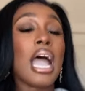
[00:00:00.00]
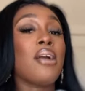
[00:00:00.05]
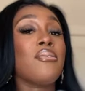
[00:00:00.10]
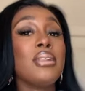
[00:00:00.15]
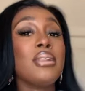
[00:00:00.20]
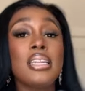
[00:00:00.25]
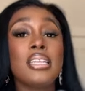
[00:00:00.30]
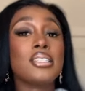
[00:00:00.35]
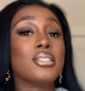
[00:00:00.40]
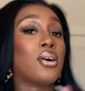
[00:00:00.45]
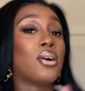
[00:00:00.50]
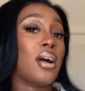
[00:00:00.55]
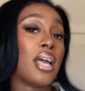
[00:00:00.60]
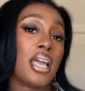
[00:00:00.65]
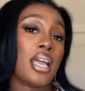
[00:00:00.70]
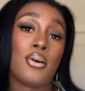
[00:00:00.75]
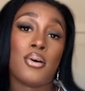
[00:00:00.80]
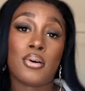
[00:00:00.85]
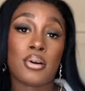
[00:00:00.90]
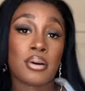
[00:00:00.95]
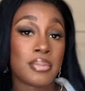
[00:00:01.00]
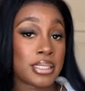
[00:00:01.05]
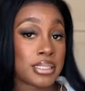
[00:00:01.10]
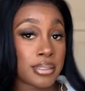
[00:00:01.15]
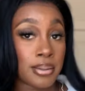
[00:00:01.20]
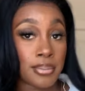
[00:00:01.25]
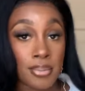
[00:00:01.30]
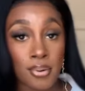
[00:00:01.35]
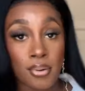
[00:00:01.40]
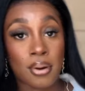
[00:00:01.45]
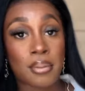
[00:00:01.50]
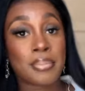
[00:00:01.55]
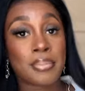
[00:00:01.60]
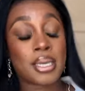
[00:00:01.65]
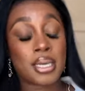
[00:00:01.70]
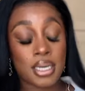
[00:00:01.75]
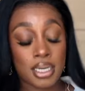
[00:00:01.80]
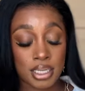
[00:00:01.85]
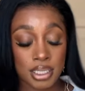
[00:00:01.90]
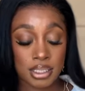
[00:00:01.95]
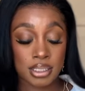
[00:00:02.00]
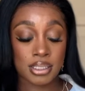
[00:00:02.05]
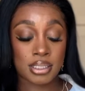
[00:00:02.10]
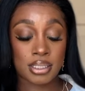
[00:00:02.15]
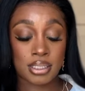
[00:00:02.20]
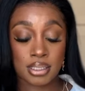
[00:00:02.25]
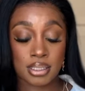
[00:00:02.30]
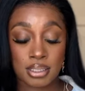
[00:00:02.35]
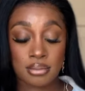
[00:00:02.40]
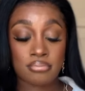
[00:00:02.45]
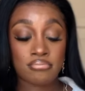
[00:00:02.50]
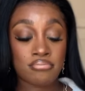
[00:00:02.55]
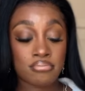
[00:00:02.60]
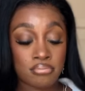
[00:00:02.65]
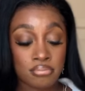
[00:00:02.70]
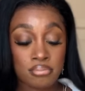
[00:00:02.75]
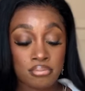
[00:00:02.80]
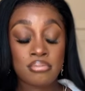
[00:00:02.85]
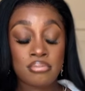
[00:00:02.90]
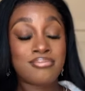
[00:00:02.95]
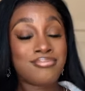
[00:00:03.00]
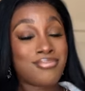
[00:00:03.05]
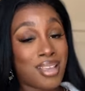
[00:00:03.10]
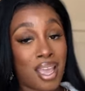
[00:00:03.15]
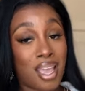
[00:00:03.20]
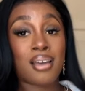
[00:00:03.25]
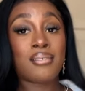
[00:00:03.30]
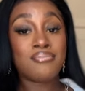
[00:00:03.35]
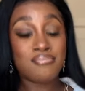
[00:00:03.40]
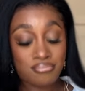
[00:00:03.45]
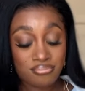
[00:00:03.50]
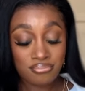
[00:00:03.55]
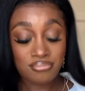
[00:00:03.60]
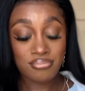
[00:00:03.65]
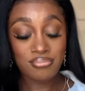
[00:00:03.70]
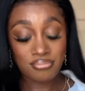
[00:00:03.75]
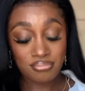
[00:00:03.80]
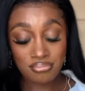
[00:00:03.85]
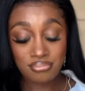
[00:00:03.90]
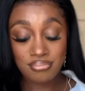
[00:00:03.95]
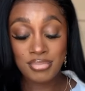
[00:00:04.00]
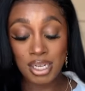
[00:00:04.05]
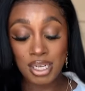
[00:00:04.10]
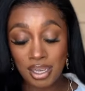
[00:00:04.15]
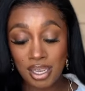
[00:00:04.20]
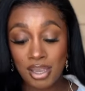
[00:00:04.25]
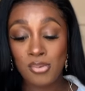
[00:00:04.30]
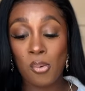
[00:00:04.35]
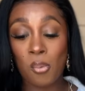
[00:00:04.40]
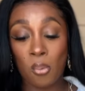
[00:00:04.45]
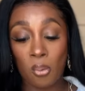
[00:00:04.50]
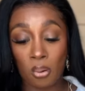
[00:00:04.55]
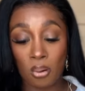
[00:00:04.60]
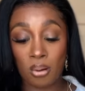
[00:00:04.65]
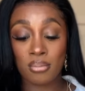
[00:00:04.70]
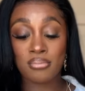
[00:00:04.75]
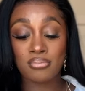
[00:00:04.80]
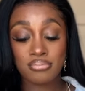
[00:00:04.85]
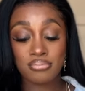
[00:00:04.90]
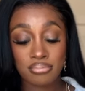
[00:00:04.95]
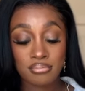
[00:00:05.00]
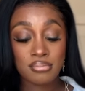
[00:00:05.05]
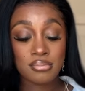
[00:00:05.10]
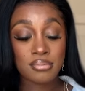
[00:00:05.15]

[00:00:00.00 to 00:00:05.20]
I really need to go ahead and order me some more because, yeah, they're getting warm.